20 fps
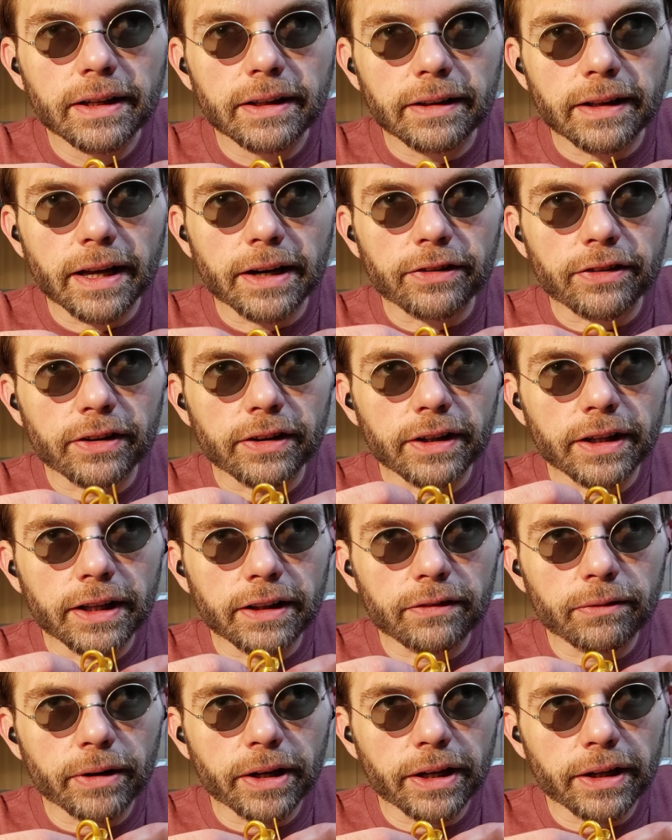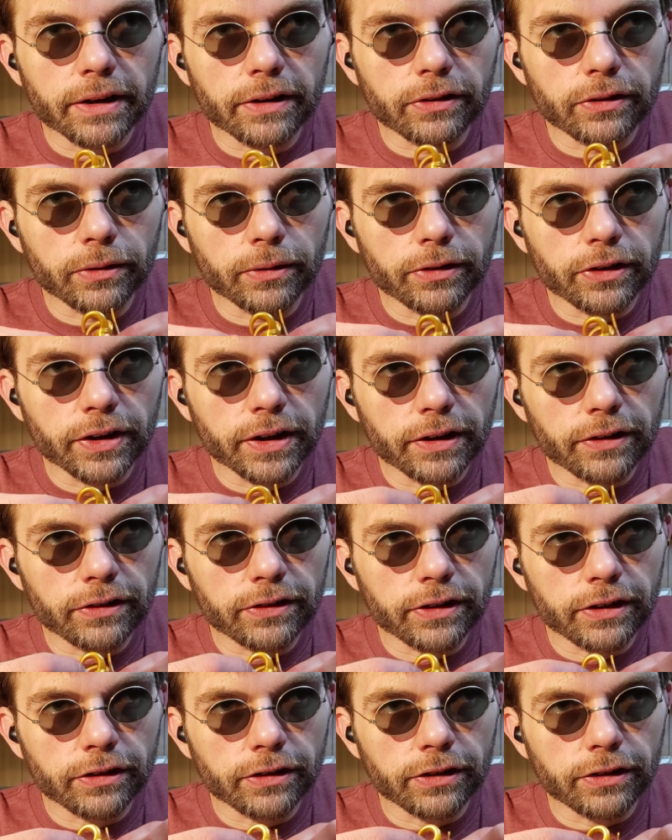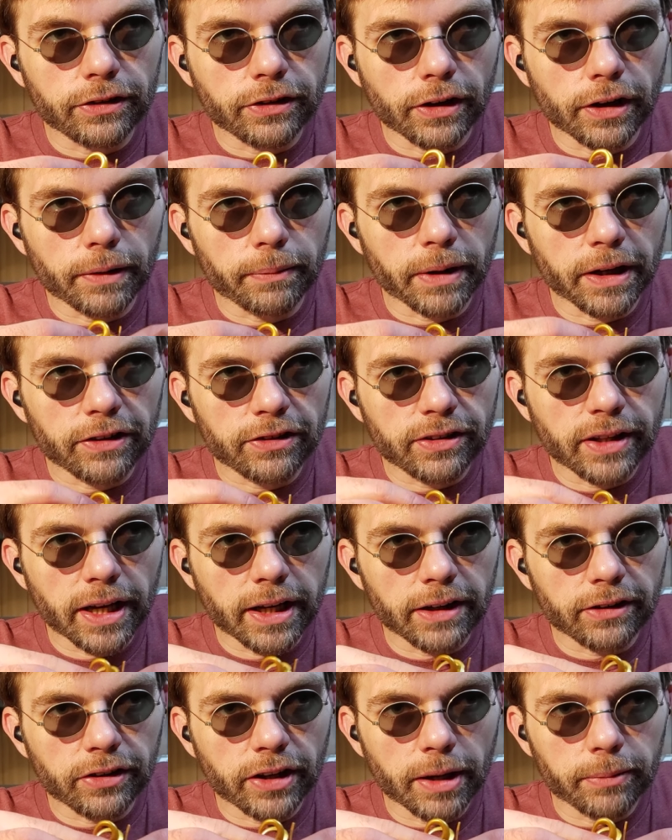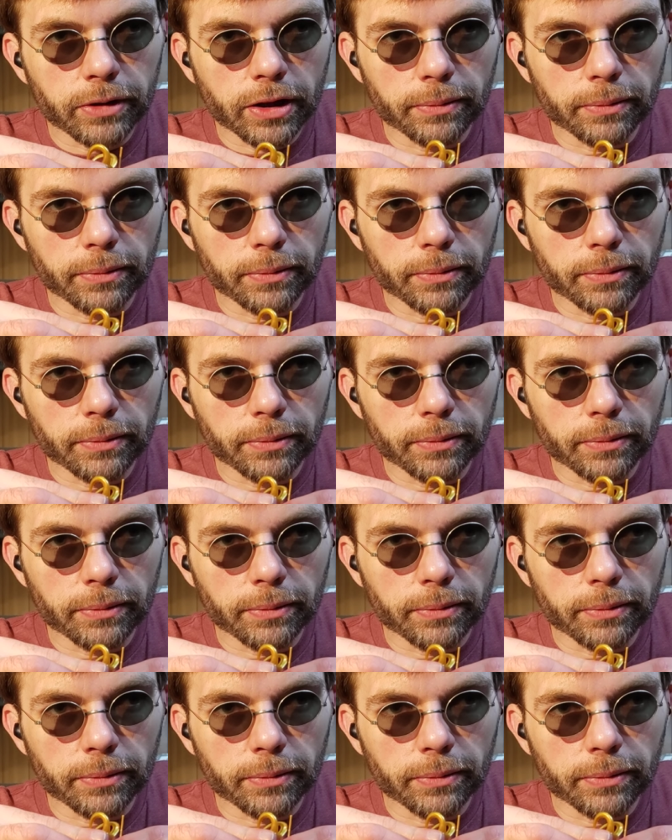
That is a neat way to do things. This is my second time